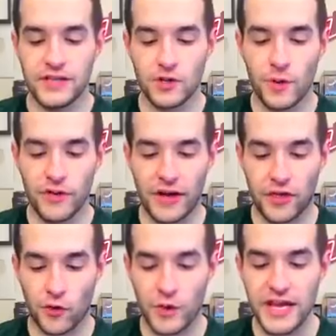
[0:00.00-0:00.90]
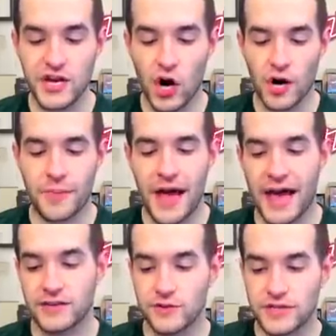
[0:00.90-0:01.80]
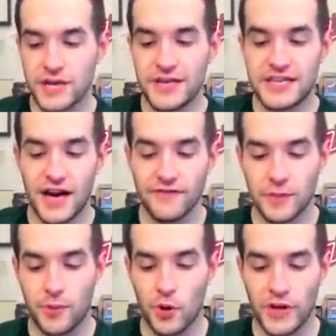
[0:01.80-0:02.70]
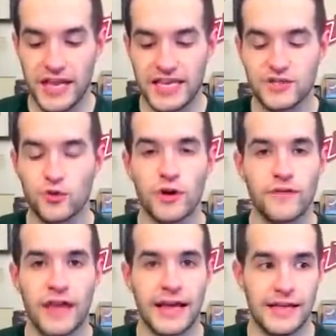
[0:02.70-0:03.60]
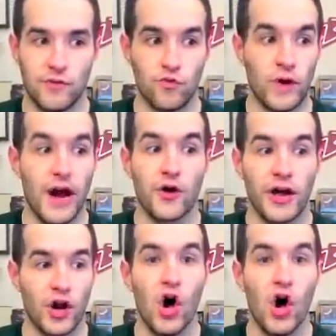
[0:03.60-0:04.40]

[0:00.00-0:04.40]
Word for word: These are both like 3 card packs, so it's gonna be tough to pull any sort of like rare at